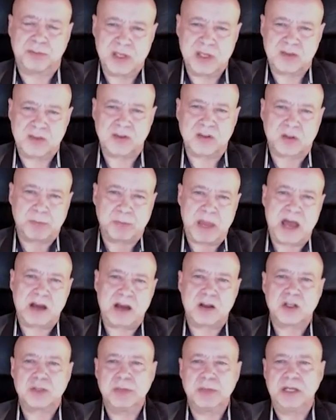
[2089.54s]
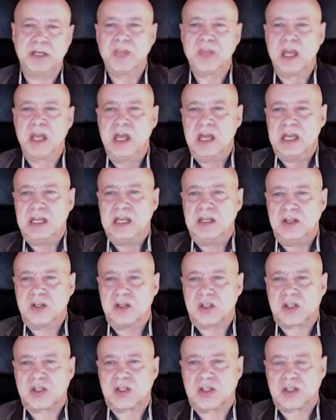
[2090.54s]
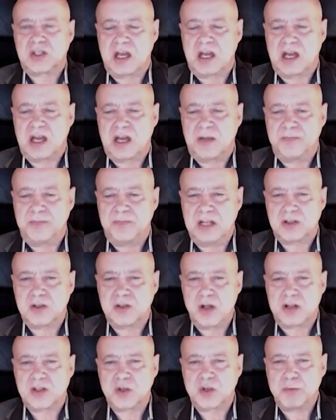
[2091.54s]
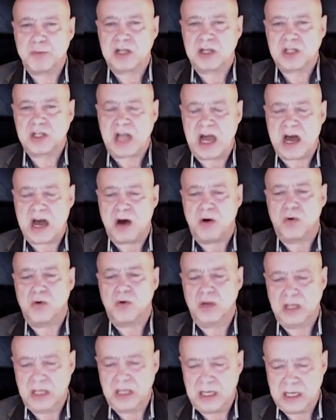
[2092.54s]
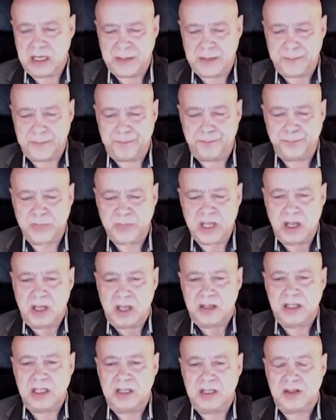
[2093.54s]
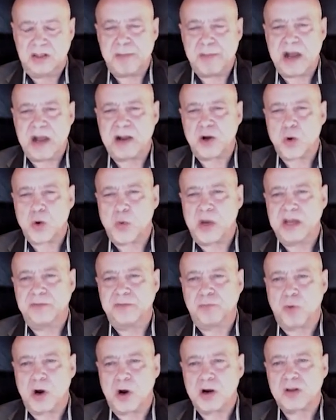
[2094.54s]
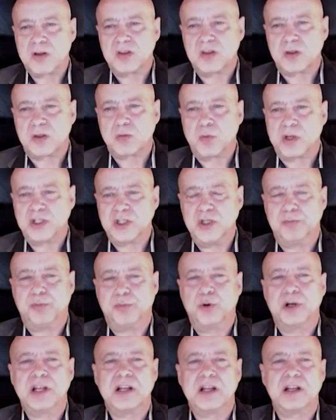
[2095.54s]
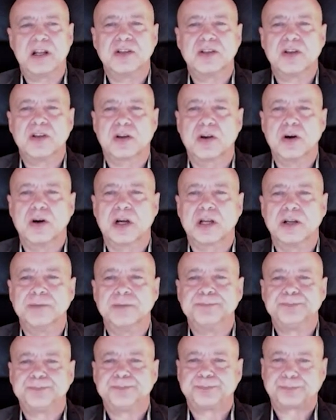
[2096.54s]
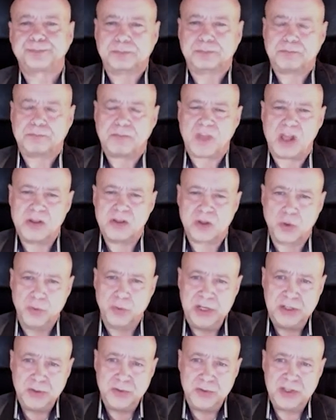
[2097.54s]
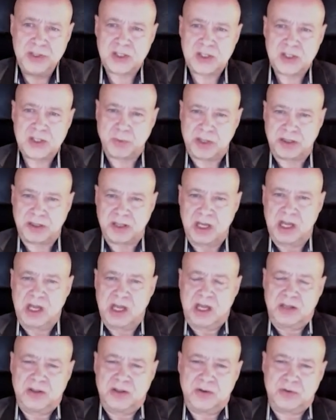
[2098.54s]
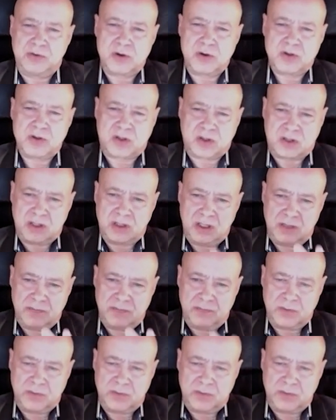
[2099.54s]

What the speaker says: business management. it's not so much how the microwave works, it's what you put in it to cook. So we do this with, there's